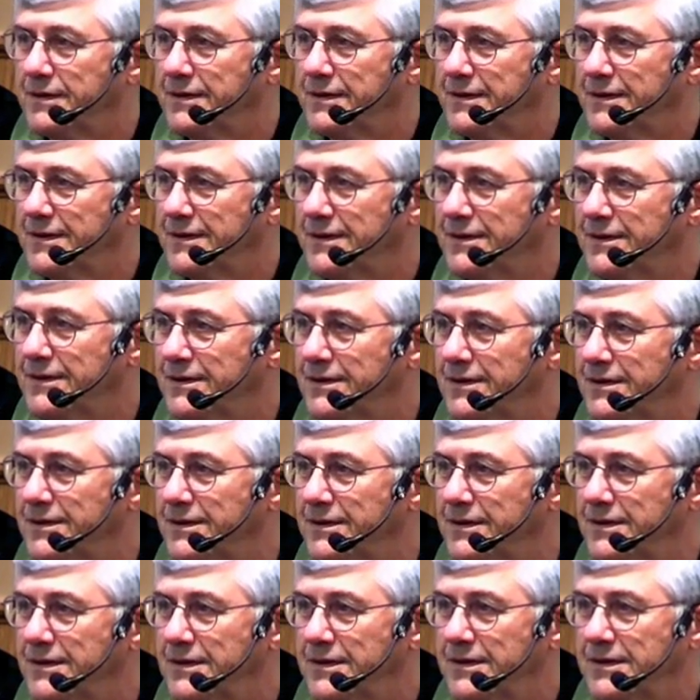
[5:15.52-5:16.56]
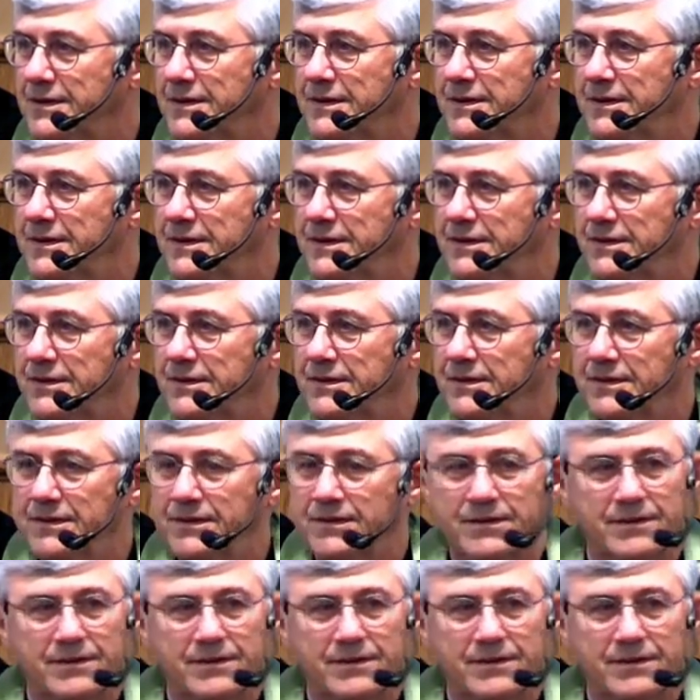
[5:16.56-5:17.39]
Nobody speaks.